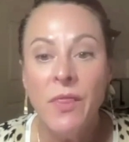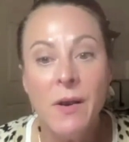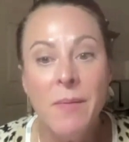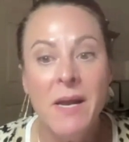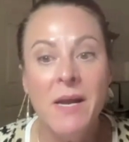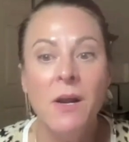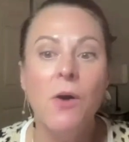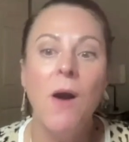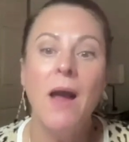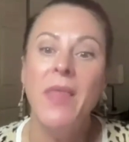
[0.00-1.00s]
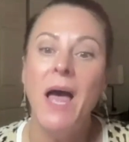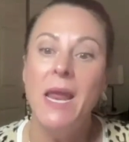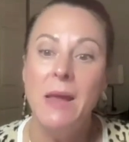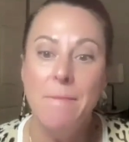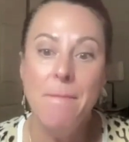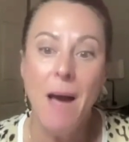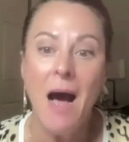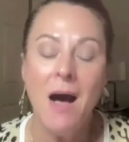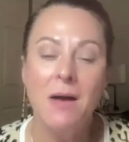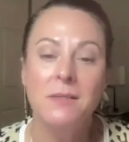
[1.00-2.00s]
therapy can correct that
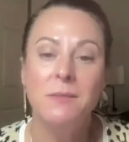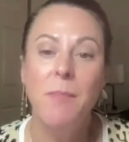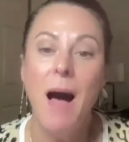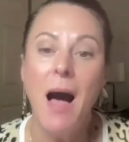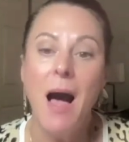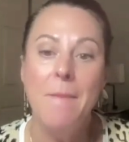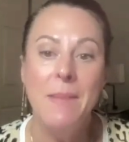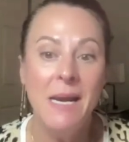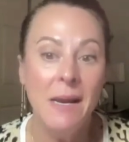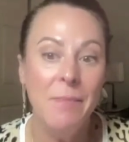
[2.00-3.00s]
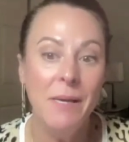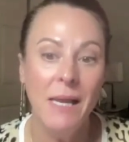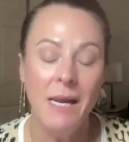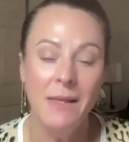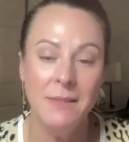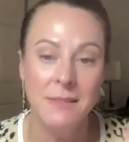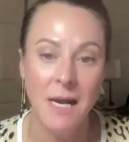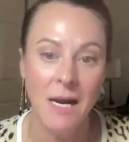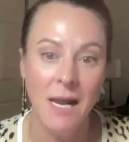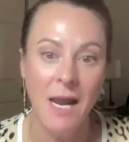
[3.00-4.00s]
imbalance by manipulating the
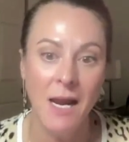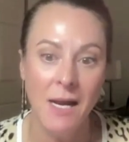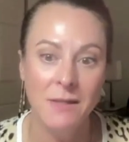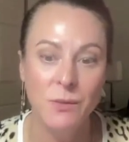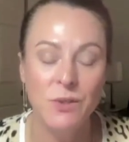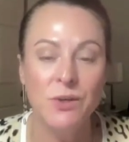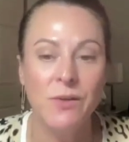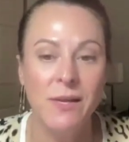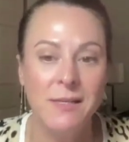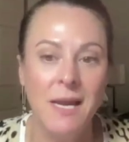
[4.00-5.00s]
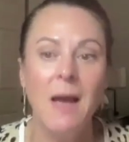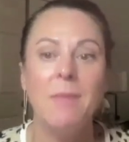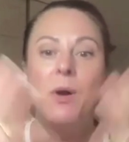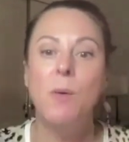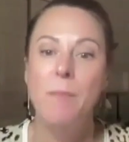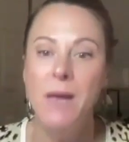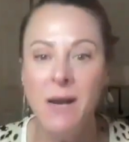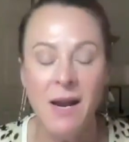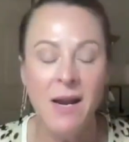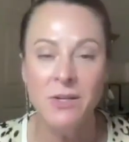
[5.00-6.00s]
cytokines, which are these chemical
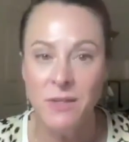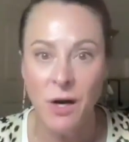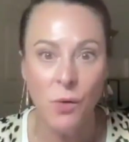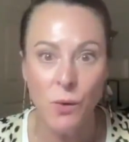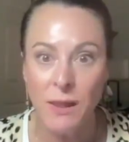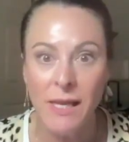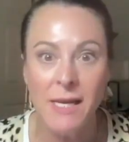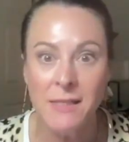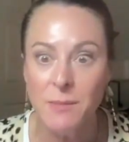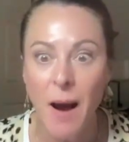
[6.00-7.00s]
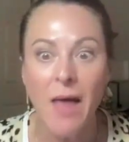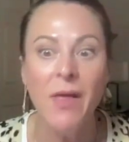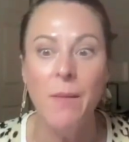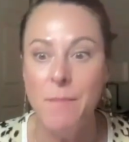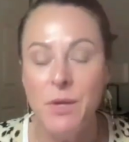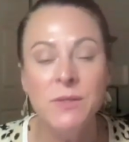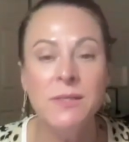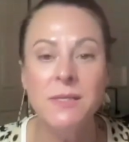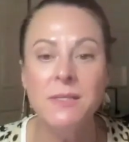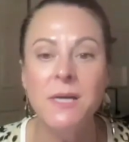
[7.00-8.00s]
mediators that are released by the immune
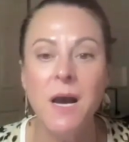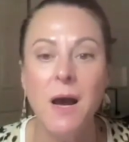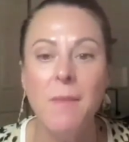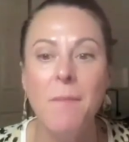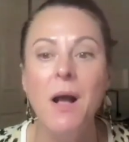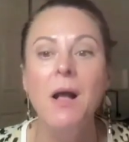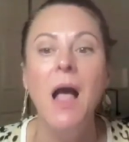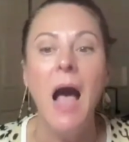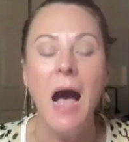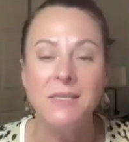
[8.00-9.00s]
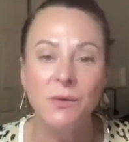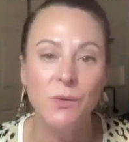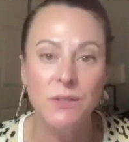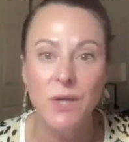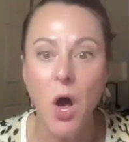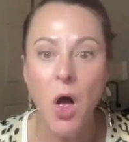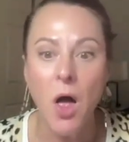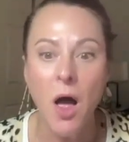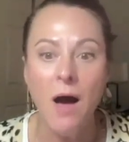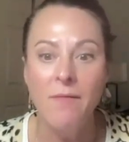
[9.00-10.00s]
system as a
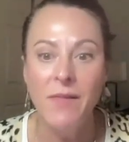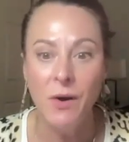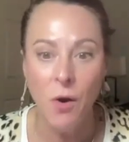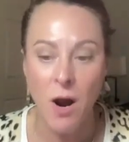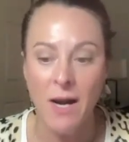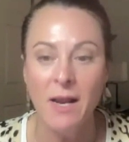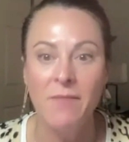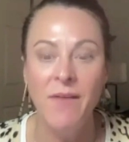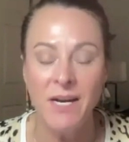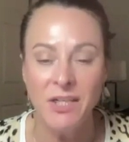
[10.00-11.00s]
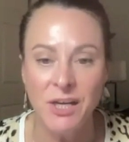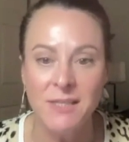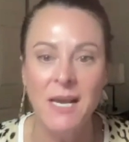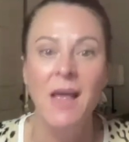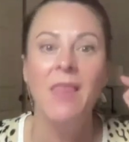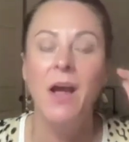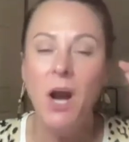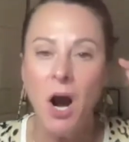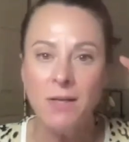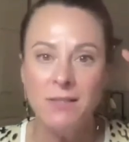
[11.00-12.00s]
result of the chronic infections that
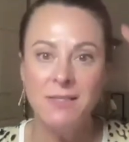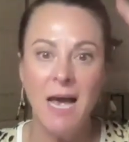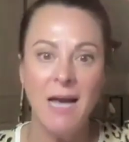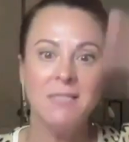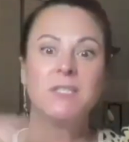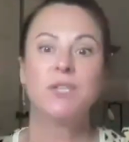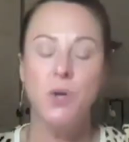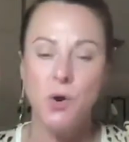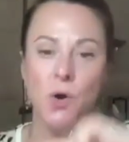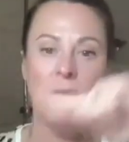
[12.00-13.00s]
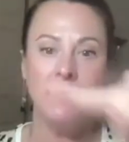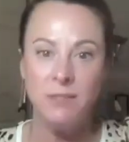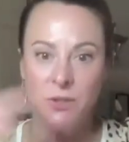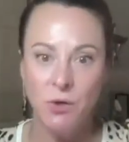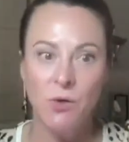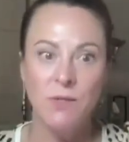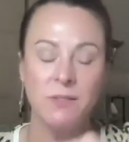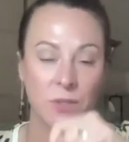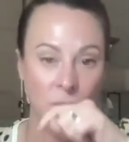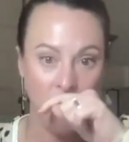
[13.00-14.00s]
causes that circle and circle and
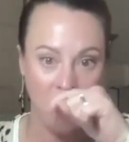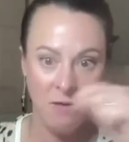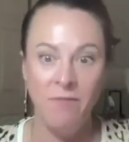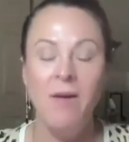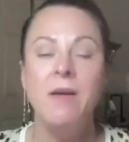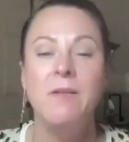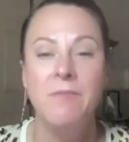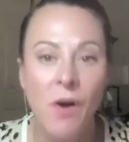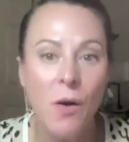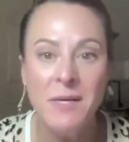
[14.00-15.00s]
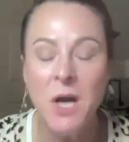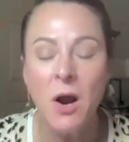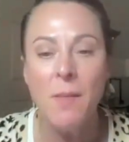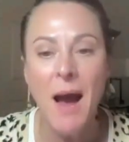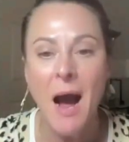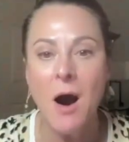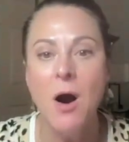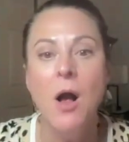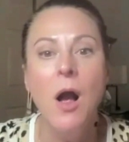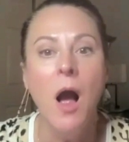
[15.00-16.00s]
circle. And if you heard me talk
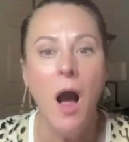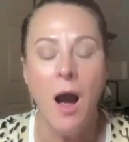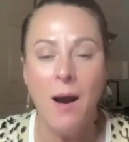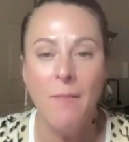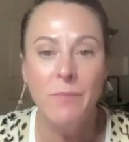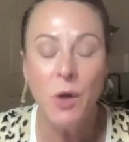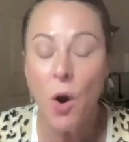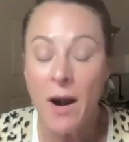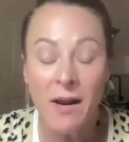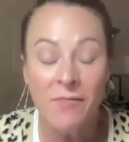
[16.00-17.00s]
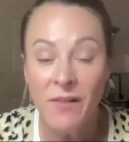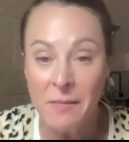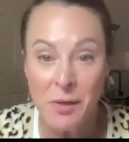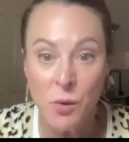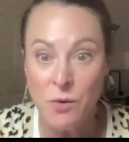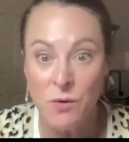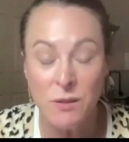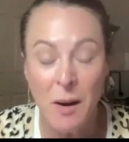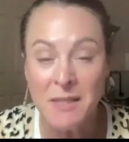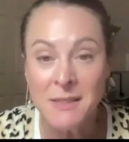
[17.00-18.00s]
about chronic inflammatory
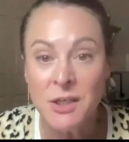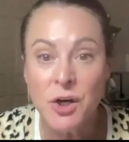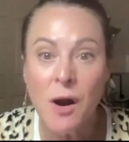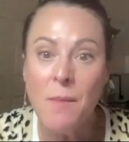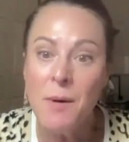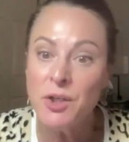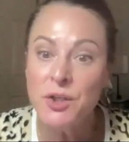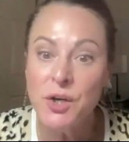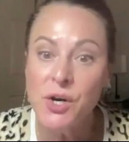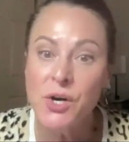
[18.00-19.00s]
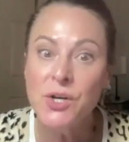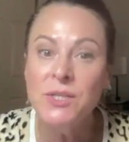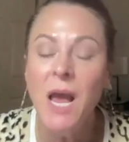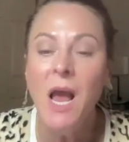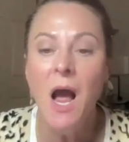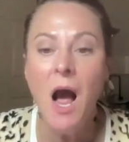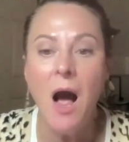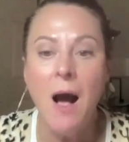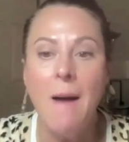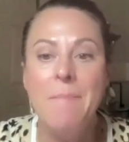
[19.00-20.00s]
response syndrome, or CIRS,
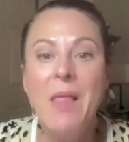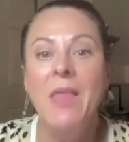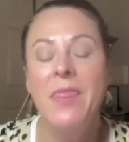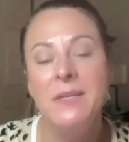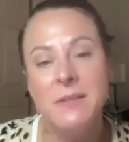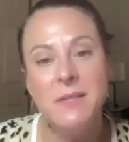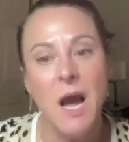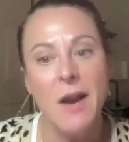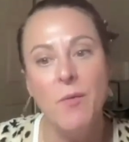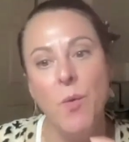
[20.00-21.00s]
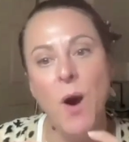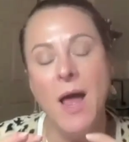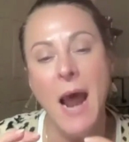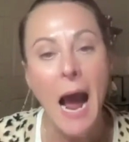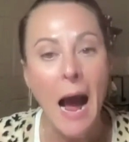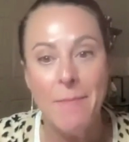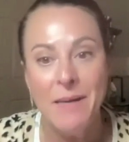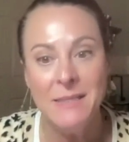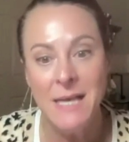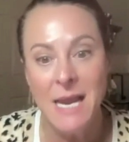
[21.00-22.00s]
this is kind of what
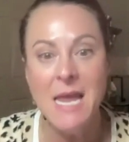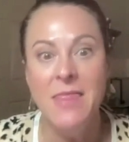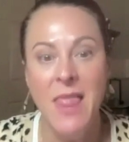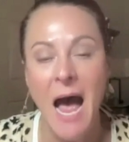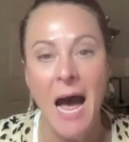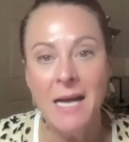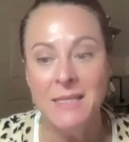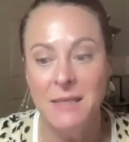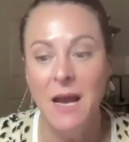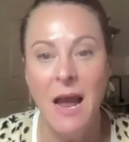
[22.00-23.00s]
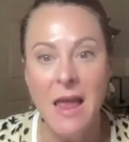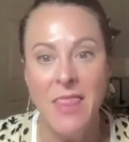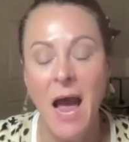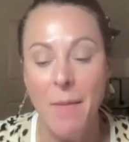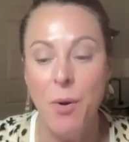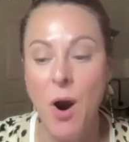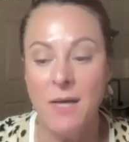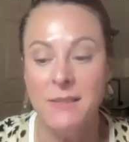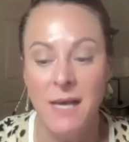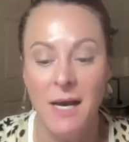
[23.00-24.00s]
happens in that
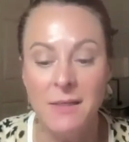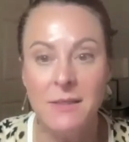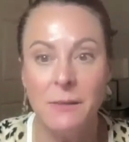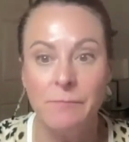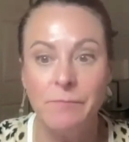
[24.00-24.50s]
process.